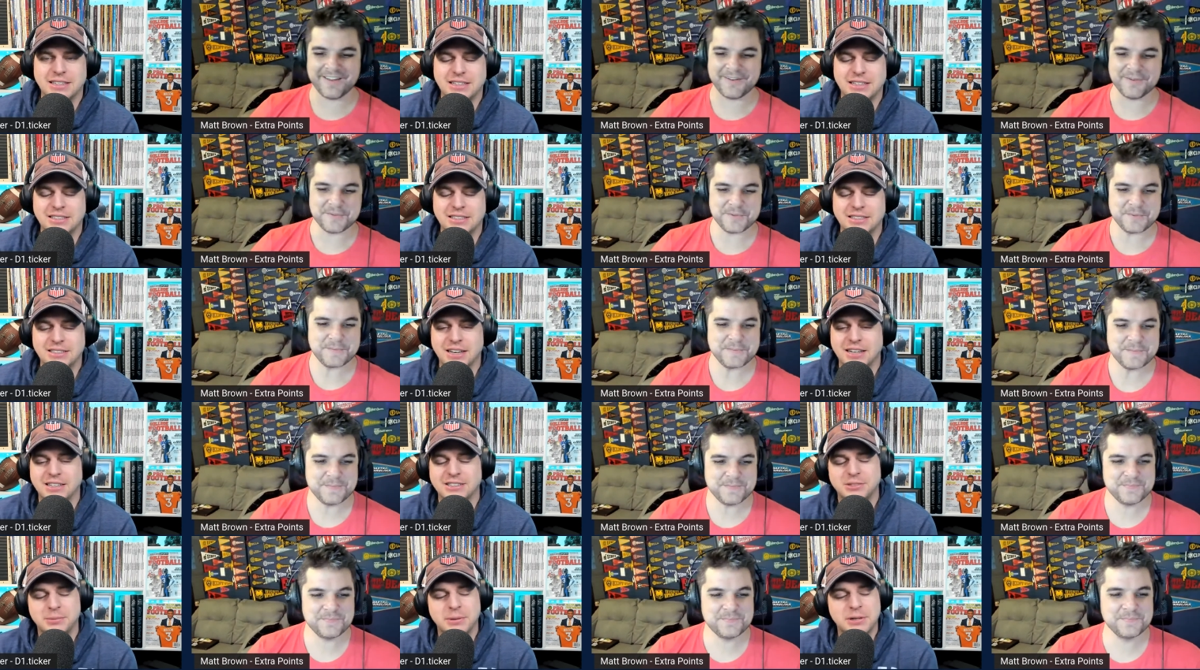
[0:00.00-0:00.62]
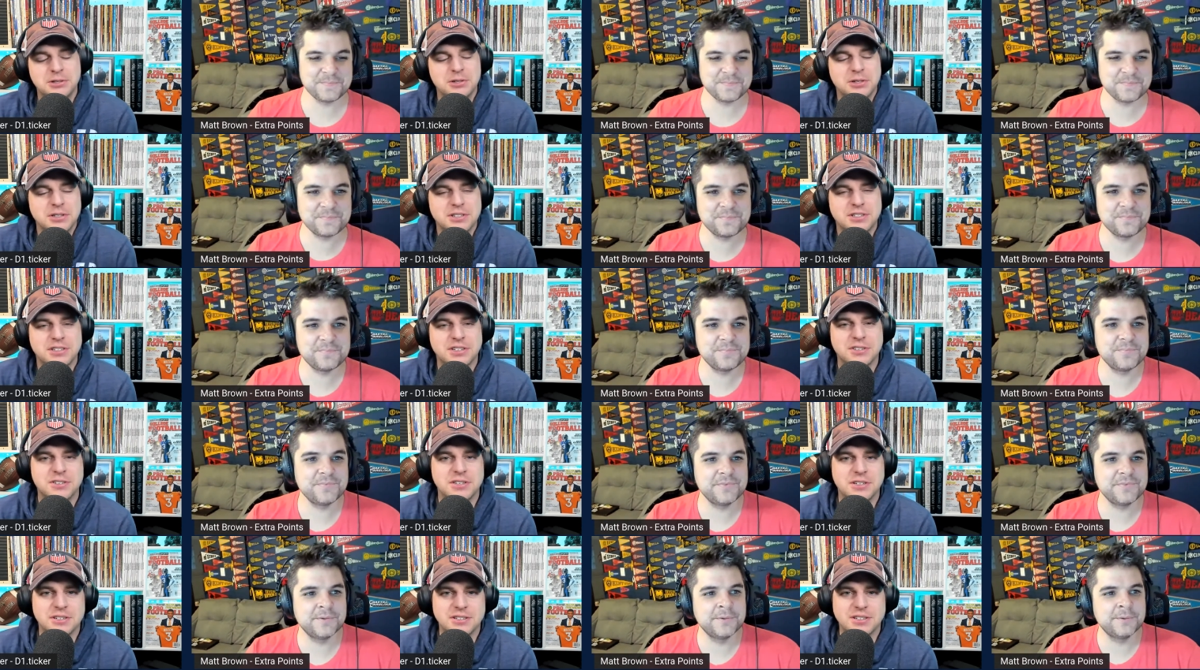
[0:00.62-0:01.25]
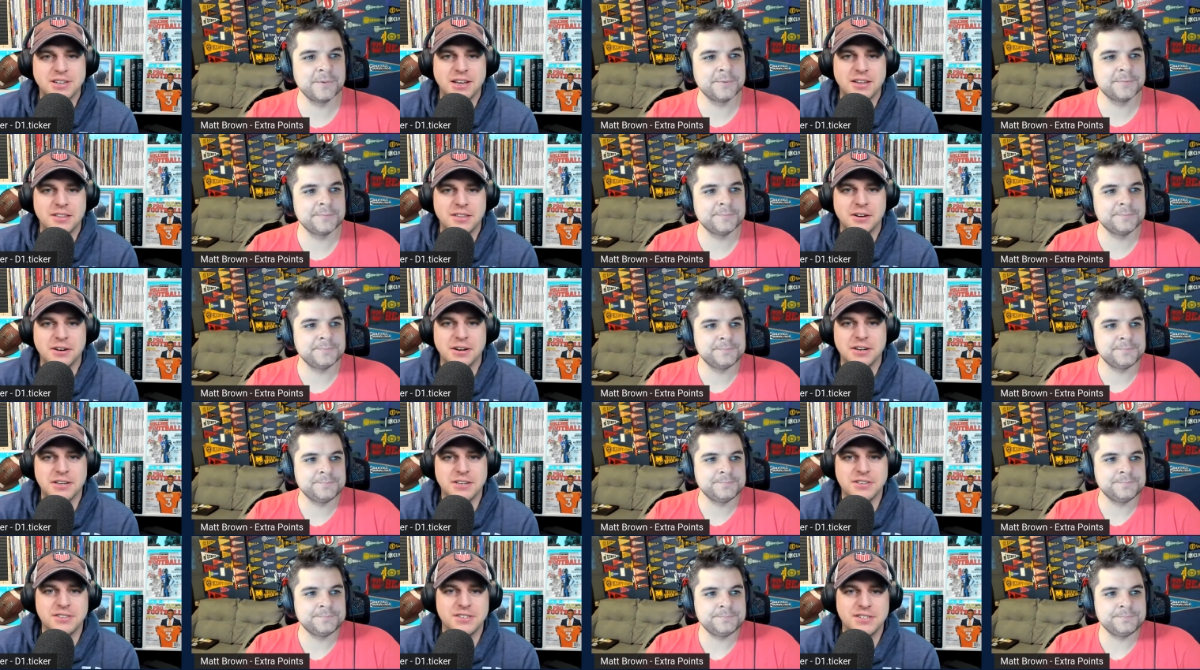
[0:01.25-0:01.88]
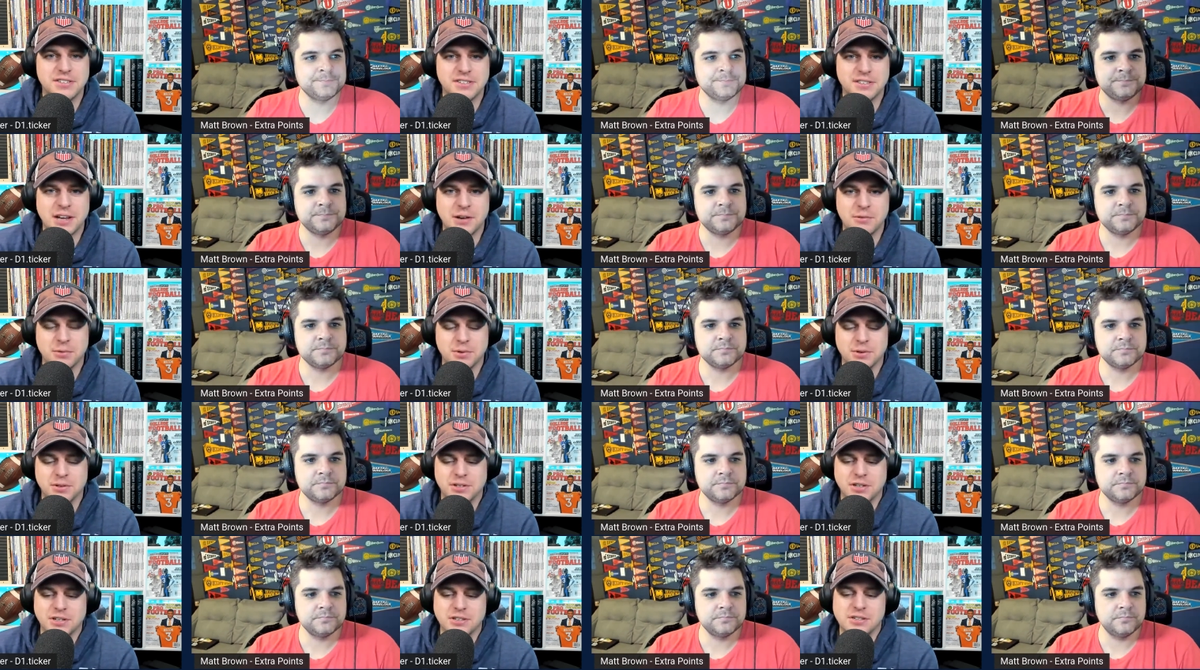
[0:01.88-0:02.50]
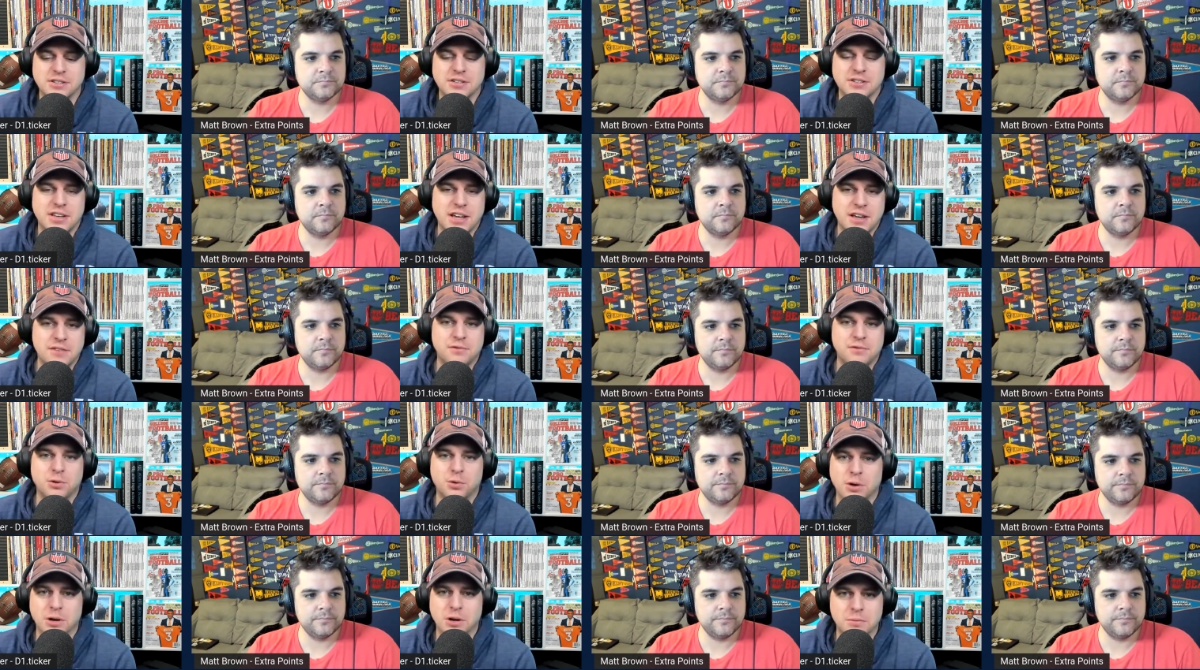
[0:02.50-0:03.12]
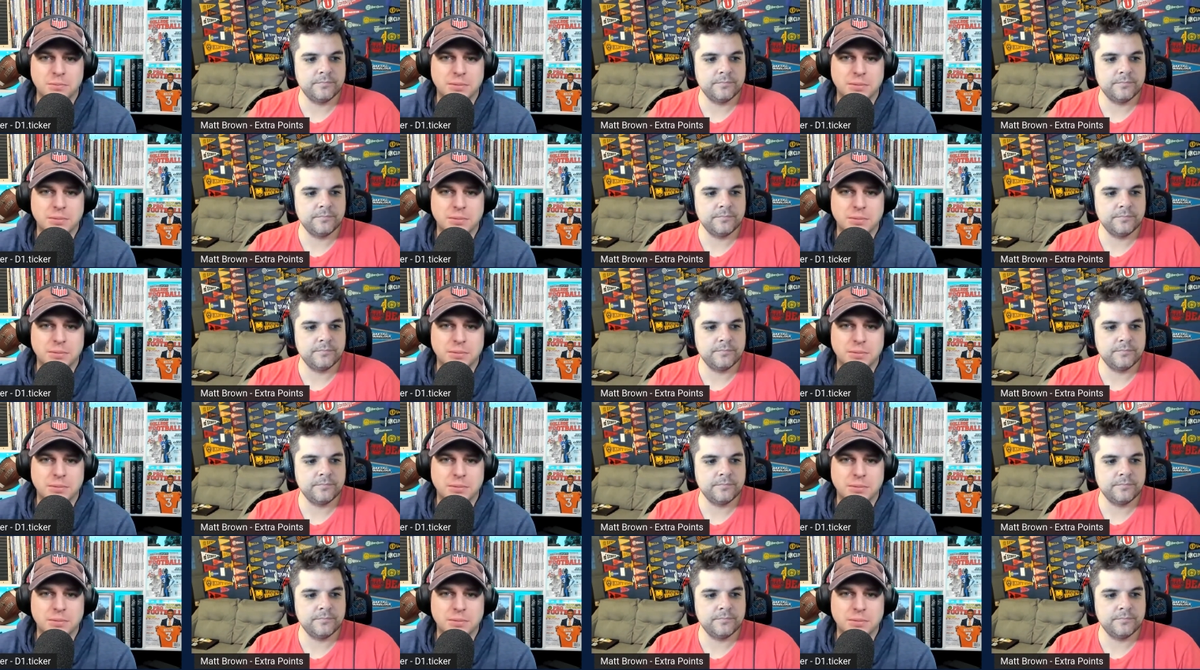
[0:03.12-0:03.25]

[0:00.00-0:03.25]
Speaker 1: He's a special assistant uh, there at NC State with to, to Dave Doeren.